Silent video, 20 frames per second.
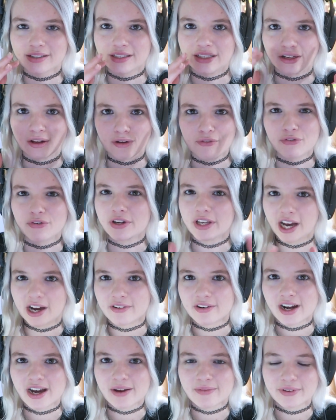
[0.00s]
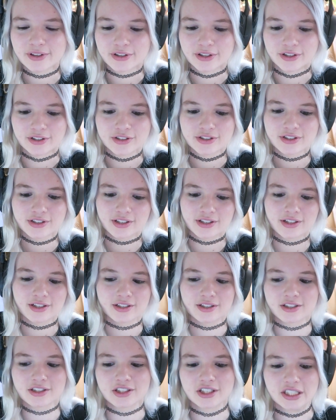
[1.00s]
it all for Yara because
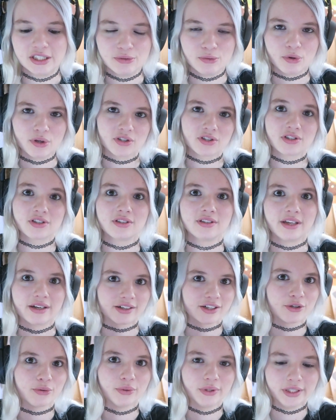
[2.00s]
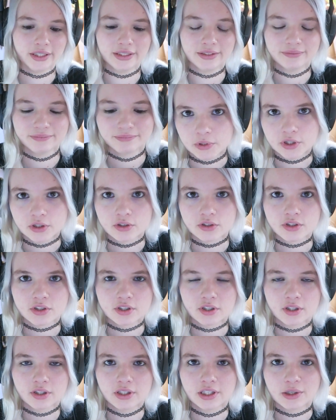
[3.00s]
she was their queen,
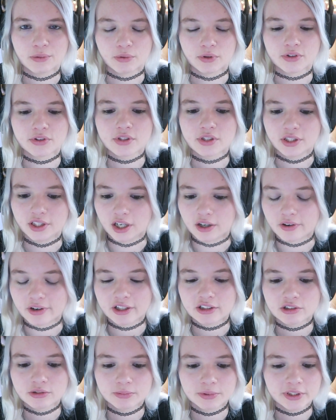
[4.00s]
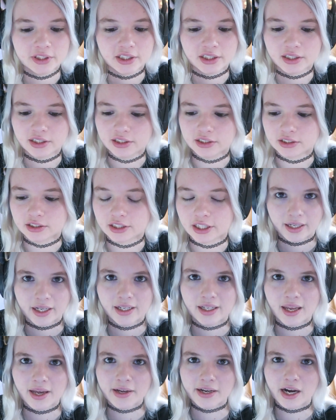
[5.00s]
because he wanted Yara to be their leader. And I
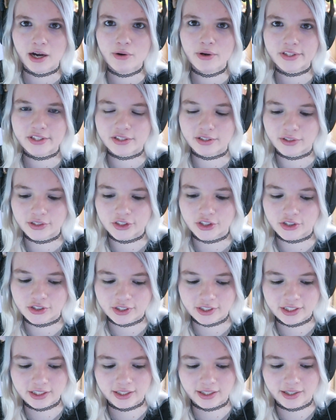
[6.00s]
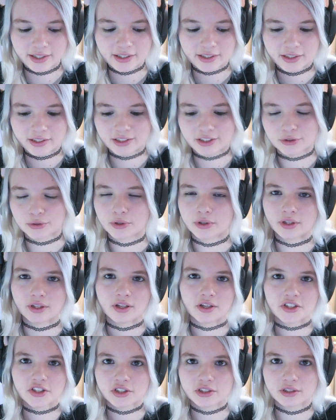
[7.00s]
like how it's not just in like a
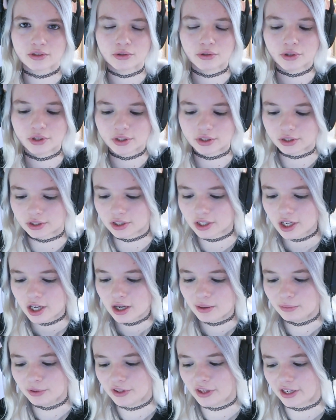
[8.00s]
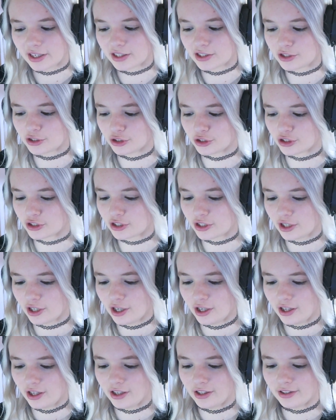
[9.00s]
chronological order, but that it's just
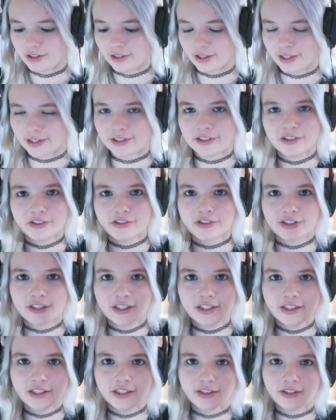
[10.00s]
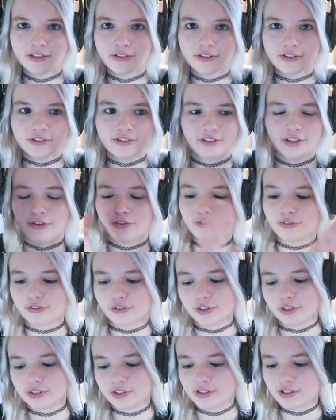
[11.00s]
like you see
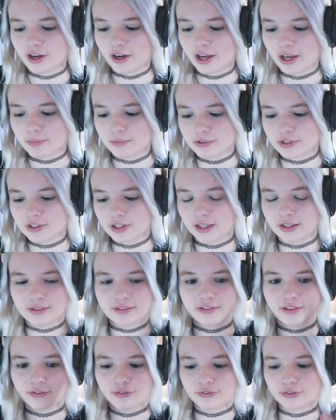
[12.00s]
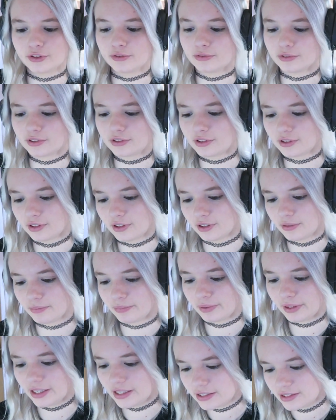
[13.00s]
different times at different
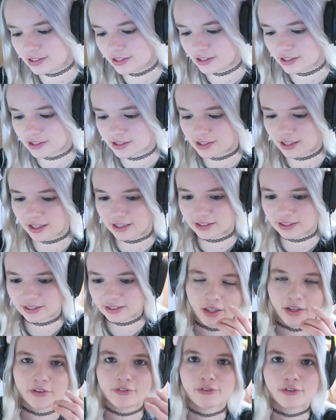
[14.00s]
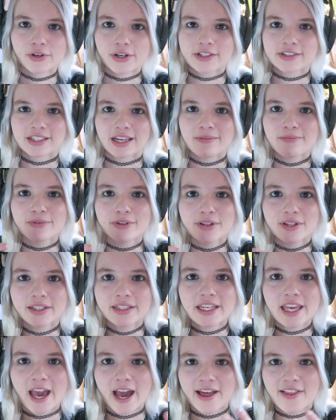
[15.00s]
places. And then, like, for example, in
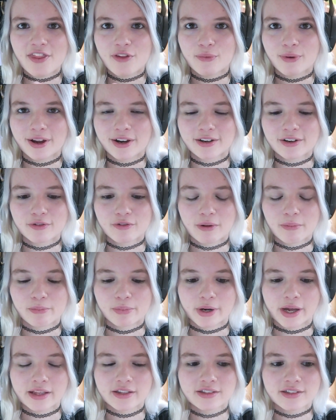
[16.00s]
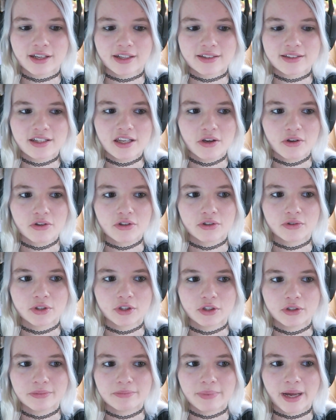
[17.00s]
the end when Bran said, "Theon, you're a
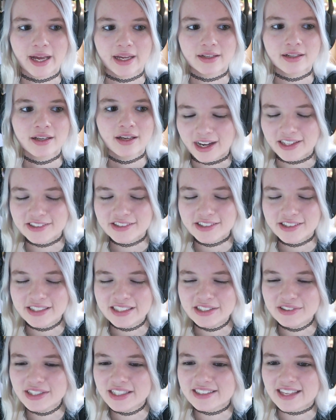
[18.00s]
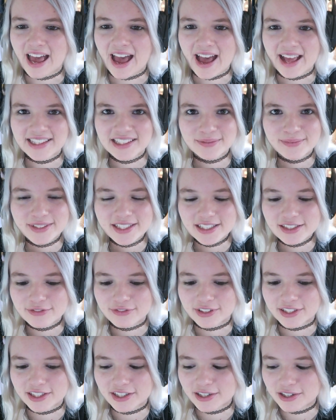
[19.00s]
good man," I just knew this had to be in the
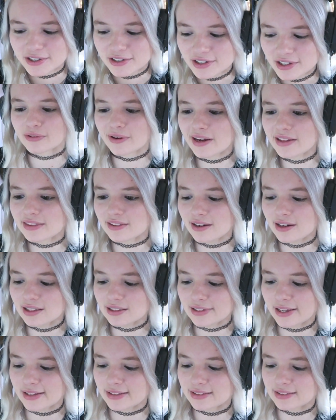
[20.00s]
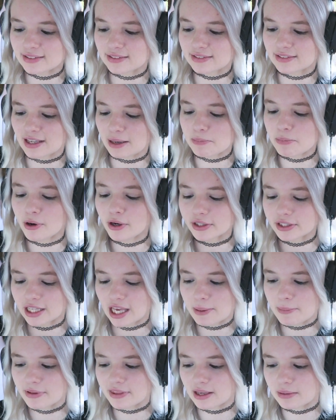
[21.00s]
video, so I thought that part
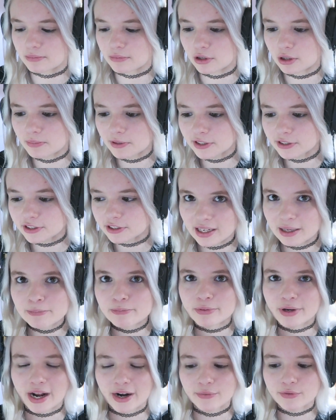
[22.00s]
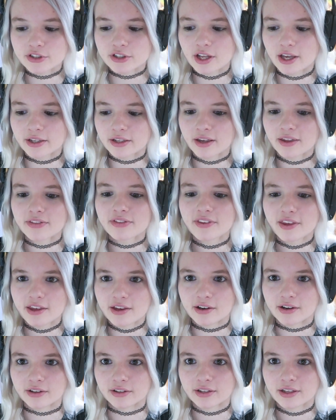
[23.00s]
came at that moment. And then Bran was like,
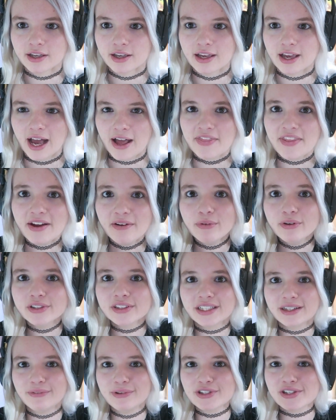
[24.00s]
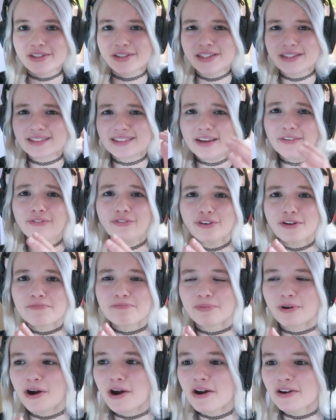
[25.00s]
"Theon," and then there was a different
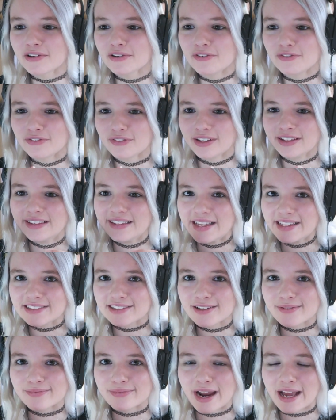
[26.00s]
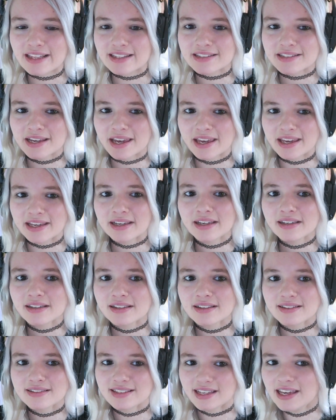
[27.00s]
part of little Bran saying
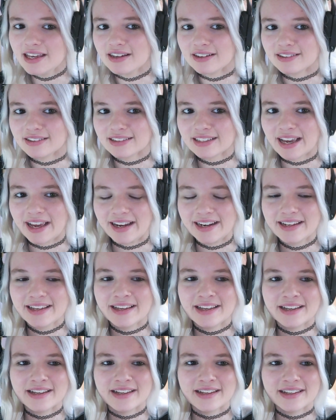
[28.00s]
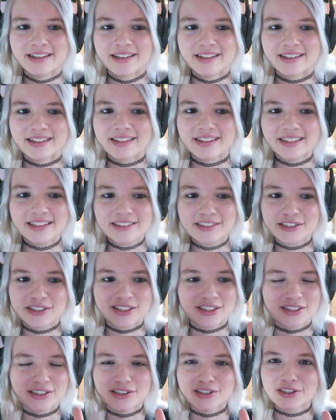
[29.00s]
"Theon," and it's
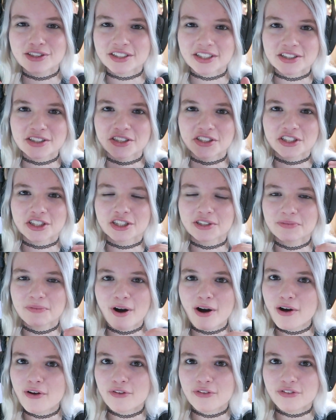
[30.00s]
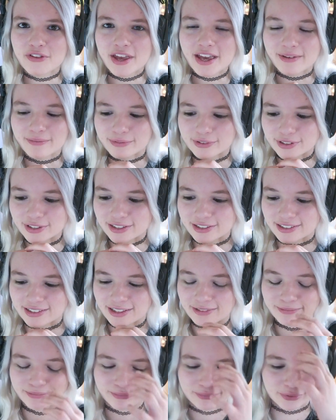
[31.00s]
just such a small thing, but it
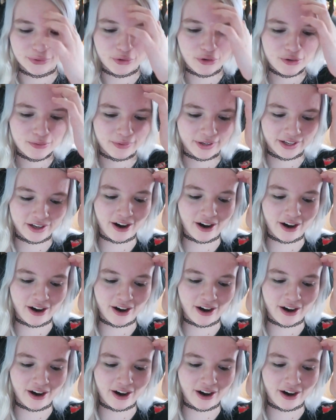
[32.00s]
like broke my